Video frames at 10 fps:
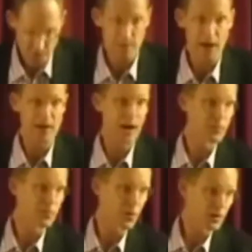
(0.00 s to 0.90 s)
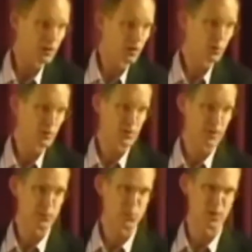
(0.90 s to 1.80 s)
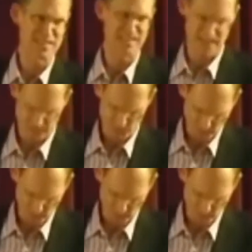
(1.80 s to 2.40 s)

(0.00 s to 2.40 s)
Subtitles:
about? How far along was it? What exactly were